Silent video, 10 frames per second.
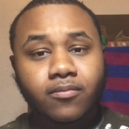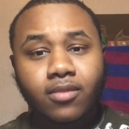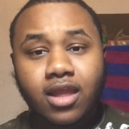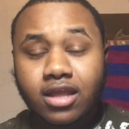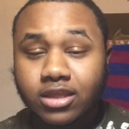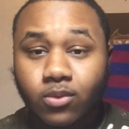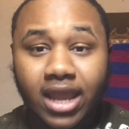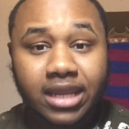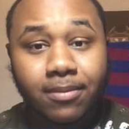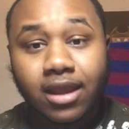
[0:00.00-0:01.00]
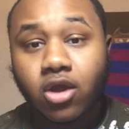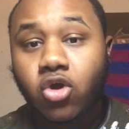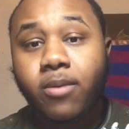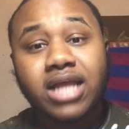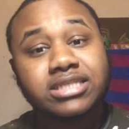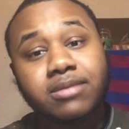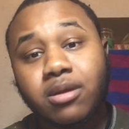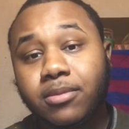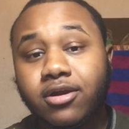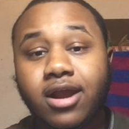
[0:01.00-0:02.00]
then when I get back home, I take my
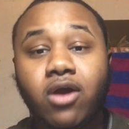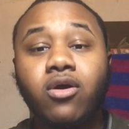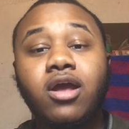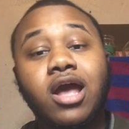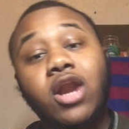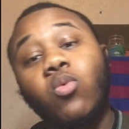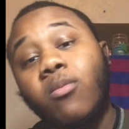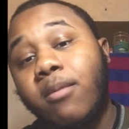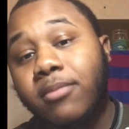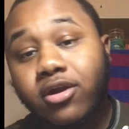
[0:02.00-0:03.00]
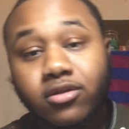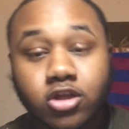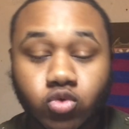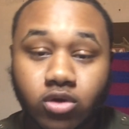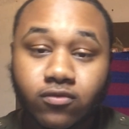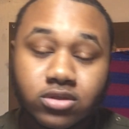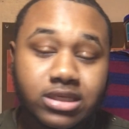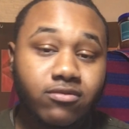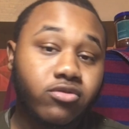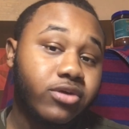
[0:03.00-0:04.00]
mirror out. I don't want my mirror in there 24/7. The
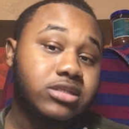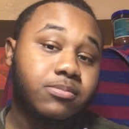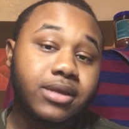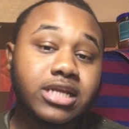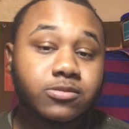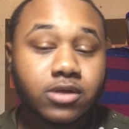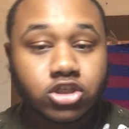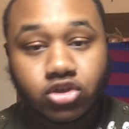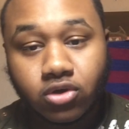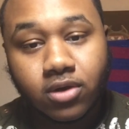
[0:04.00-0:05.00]
reason being is because you do not